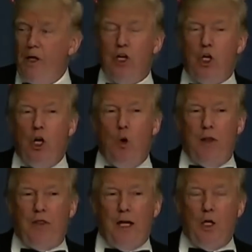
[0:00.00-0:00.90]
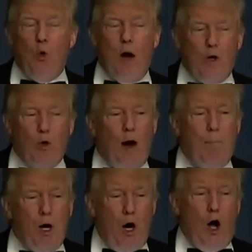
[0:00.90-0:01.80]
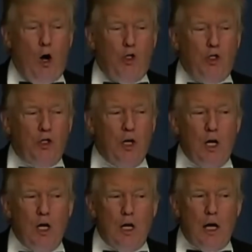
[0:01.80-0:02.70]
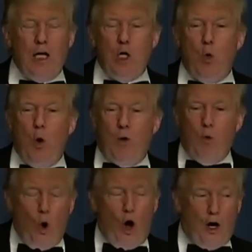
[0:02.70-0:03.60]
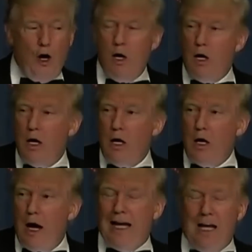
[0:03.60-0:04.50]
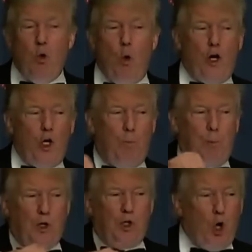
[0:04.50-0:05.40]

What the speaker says: He said, you don't want that. You want rubber hose, and you want water, and in the water you put